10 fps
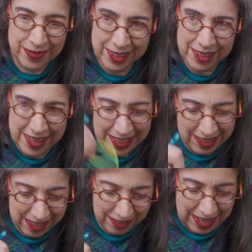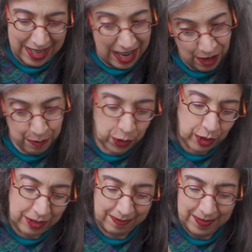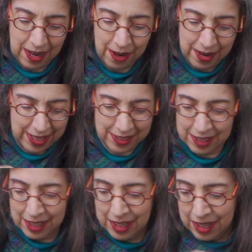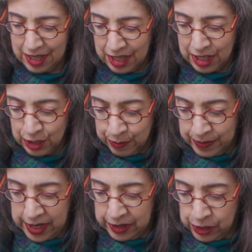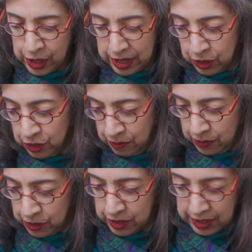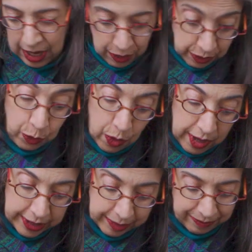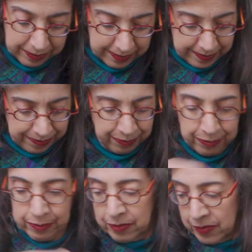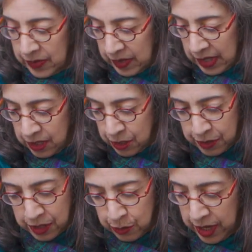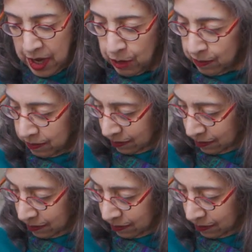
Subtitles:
Little thing like hair pull. All right. And the change, which can now go in the wallet. So there we go.